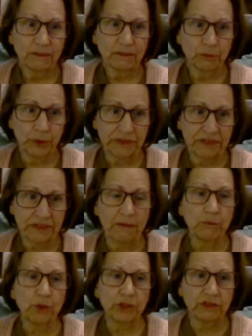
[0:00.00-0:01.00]
with
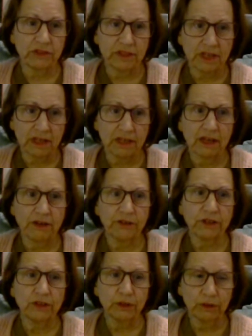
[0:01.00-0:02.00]
them wanting to take care
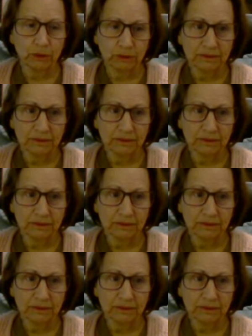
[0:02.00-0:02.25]
of you.